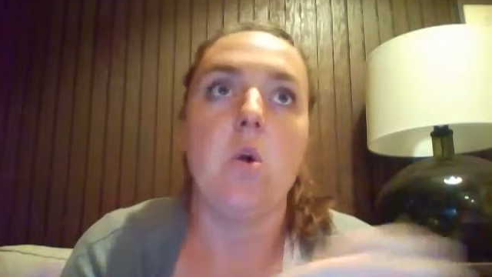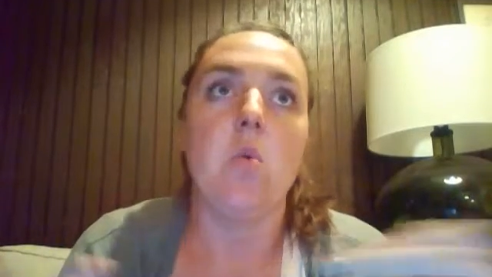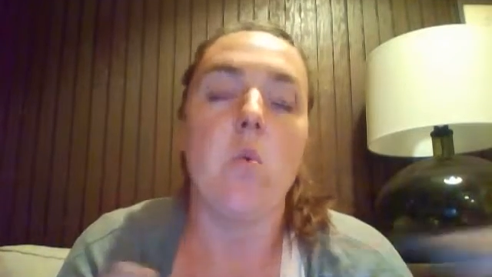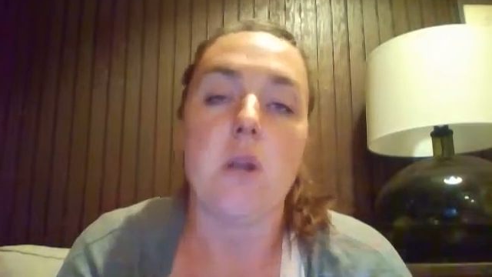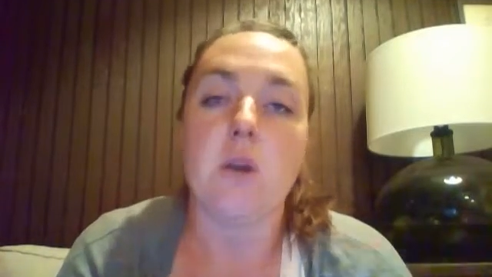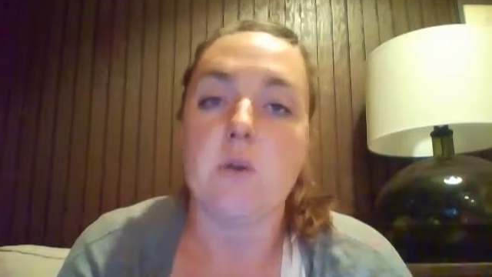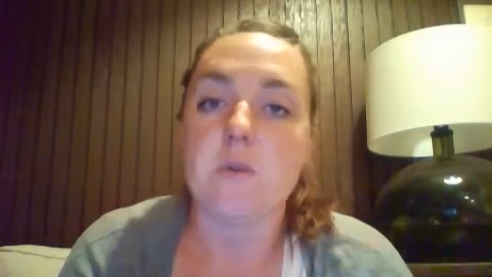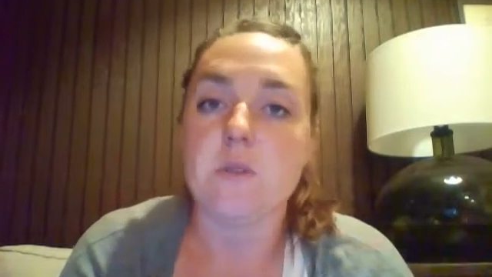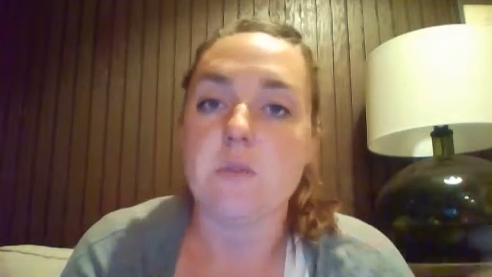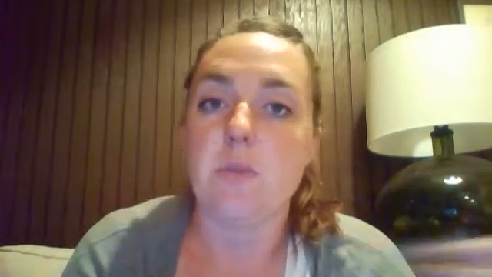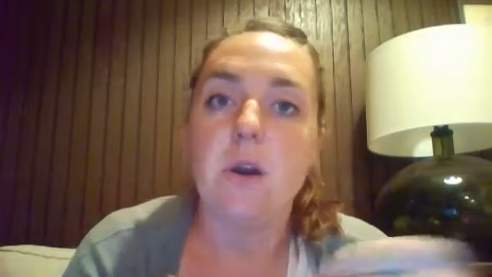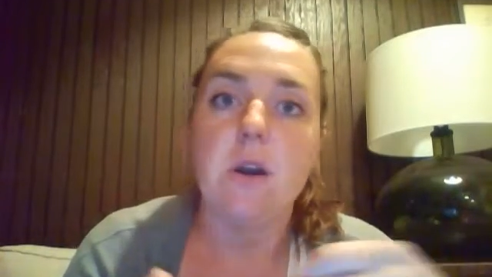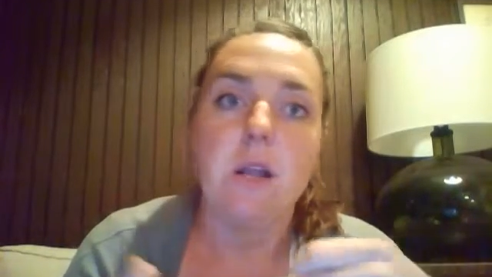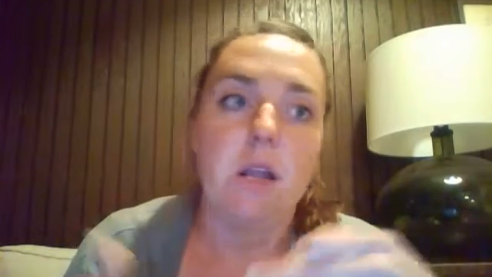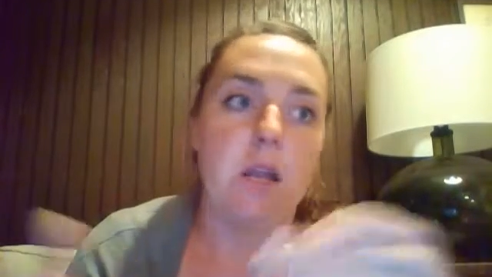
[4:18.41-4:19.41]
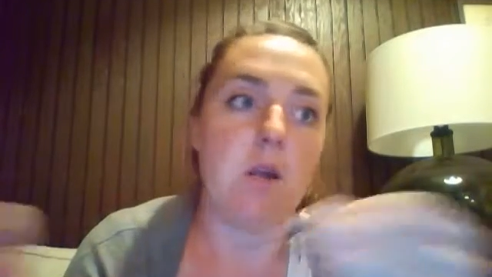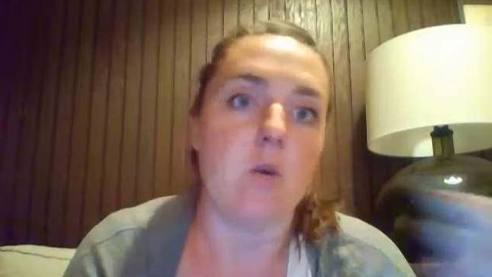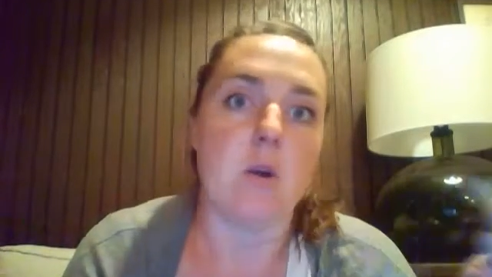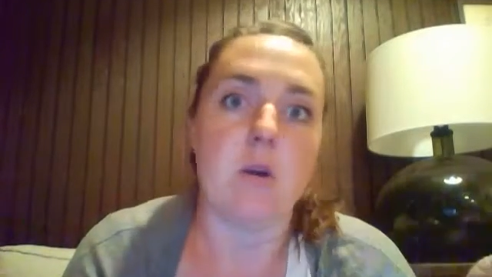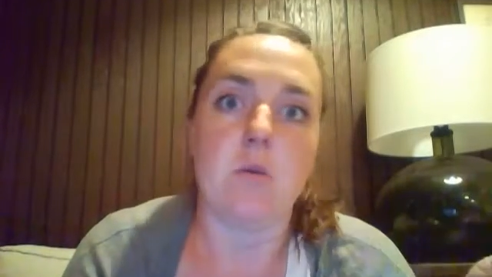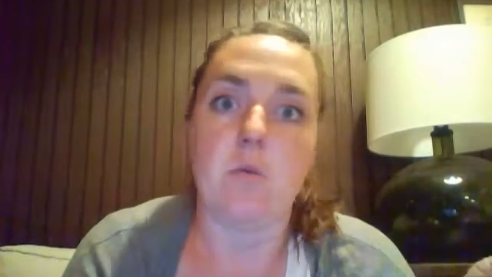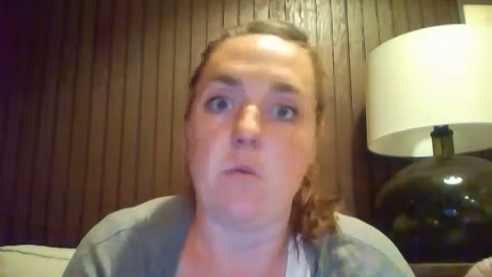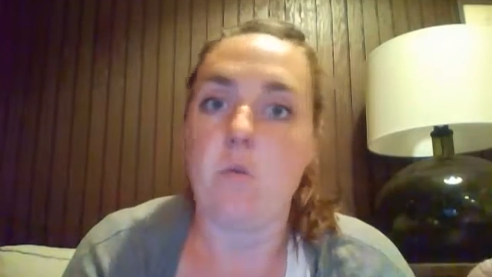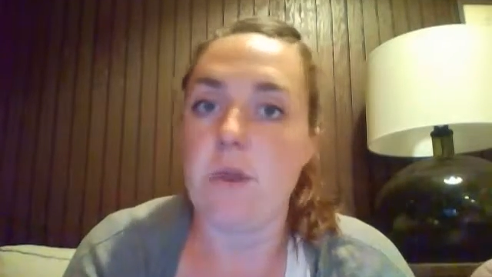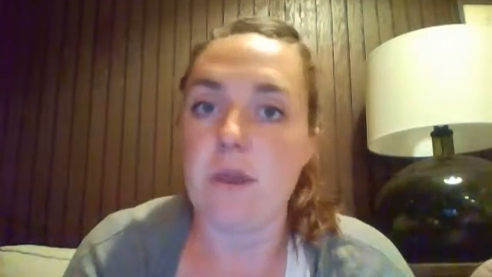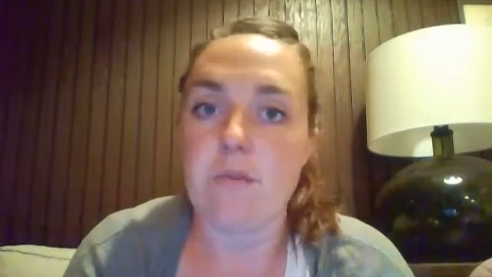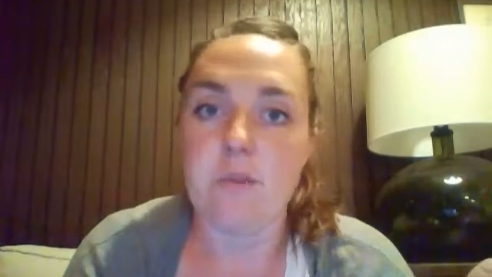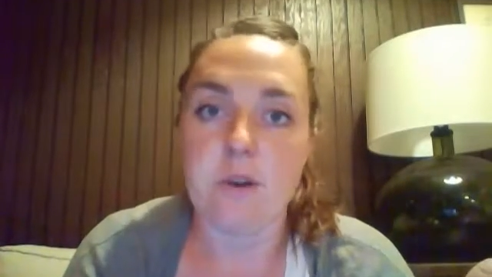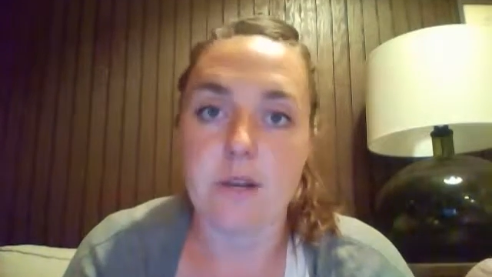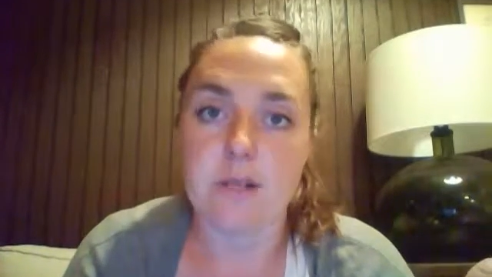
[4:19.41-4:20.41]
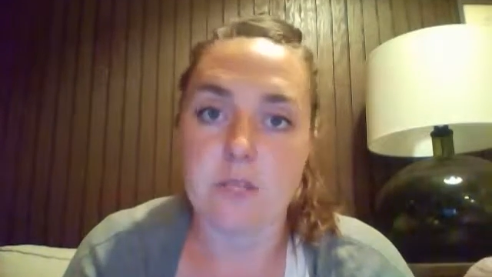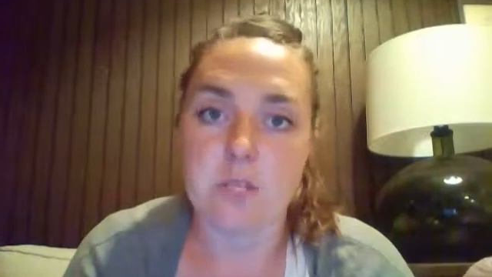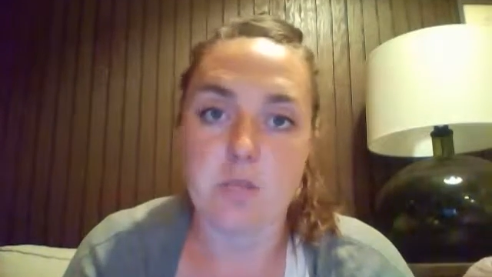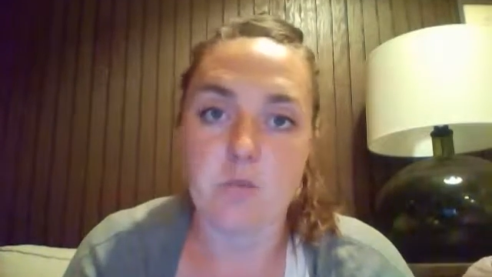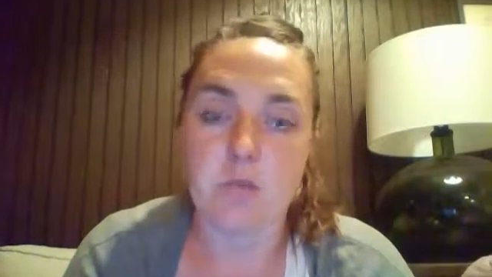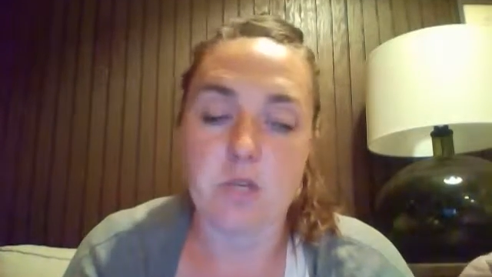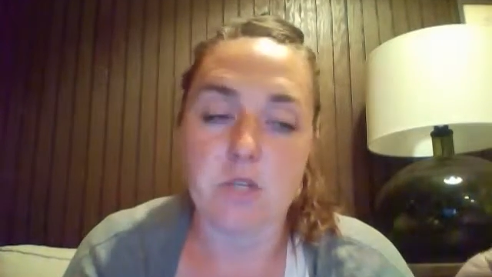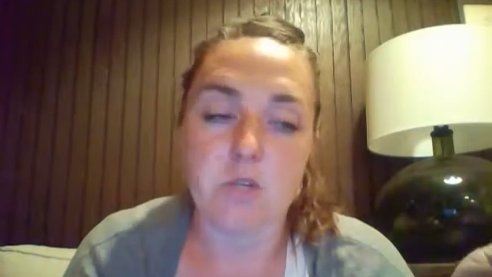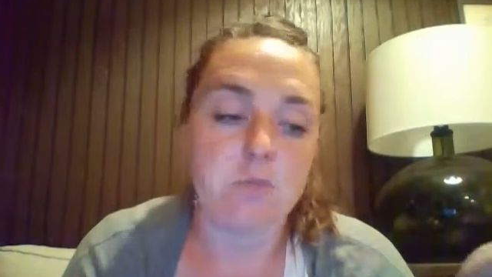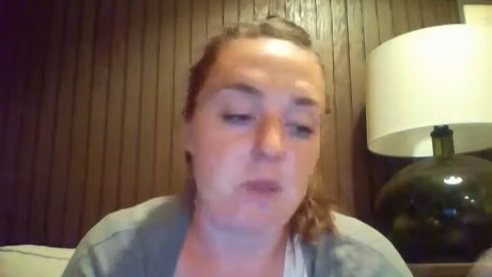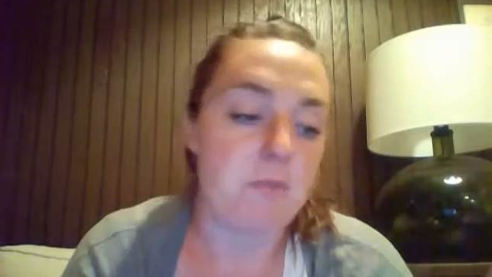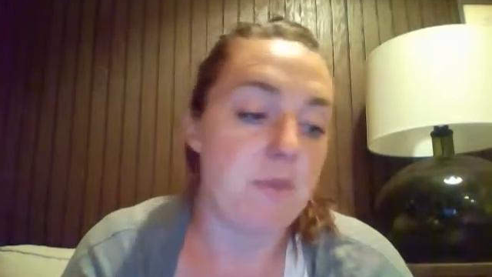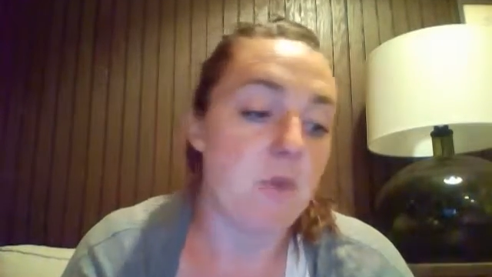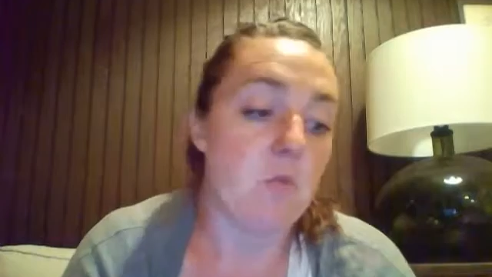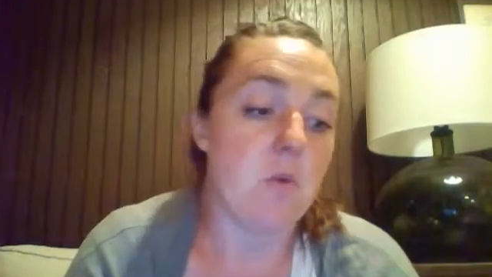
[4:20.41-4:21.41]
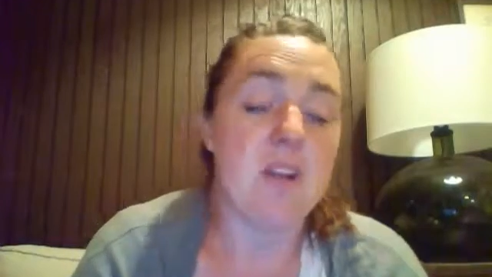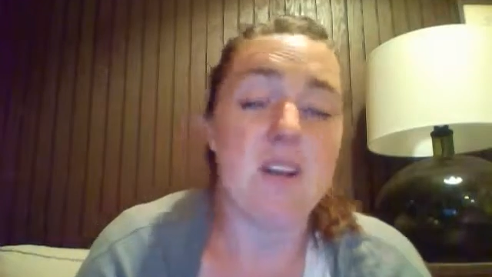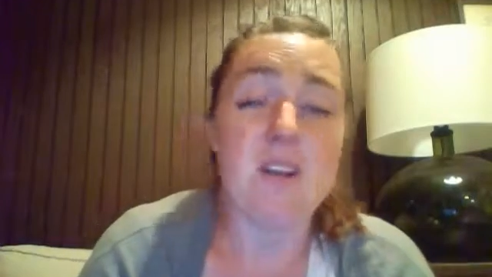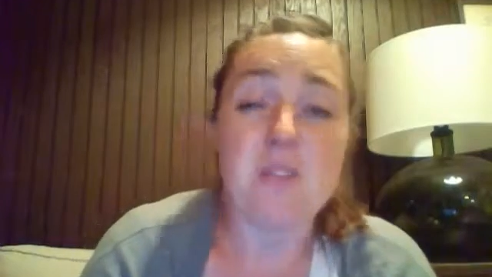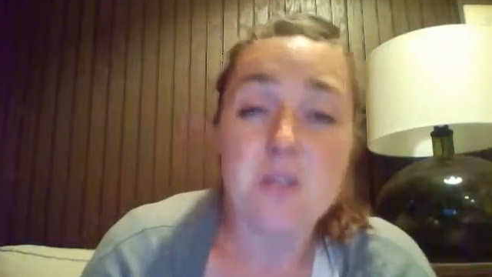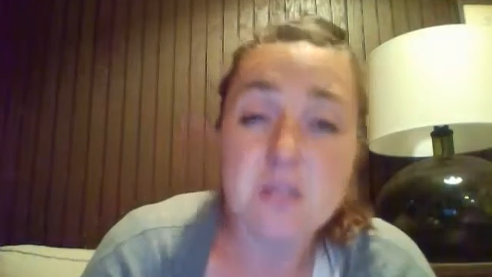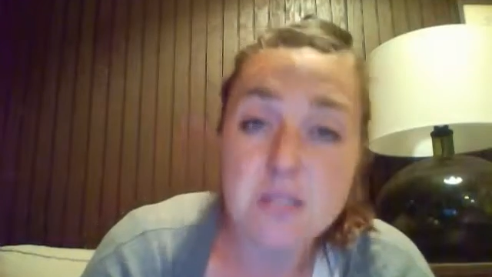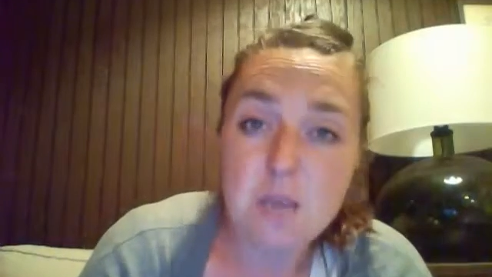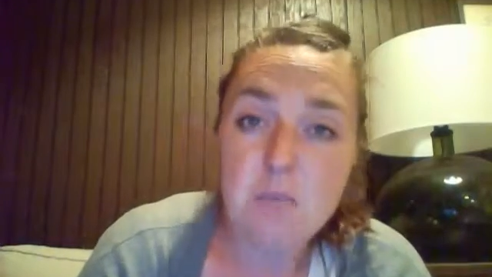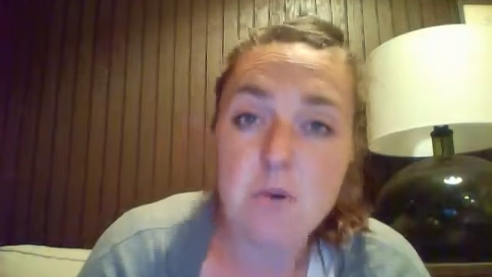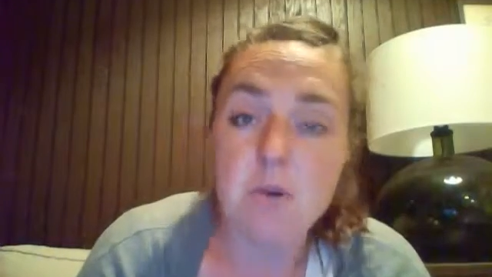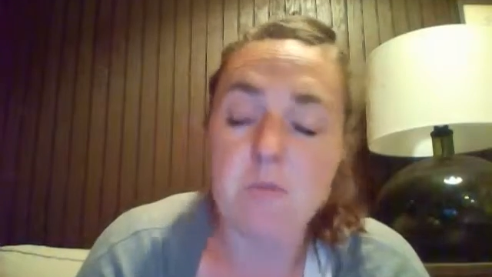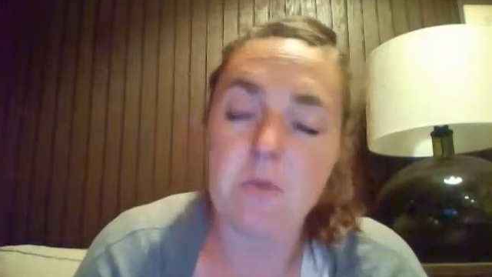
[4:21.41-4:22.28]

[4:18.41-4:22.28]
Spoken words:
want to host a party or whatever it is that you want to do, maybe you want another sample,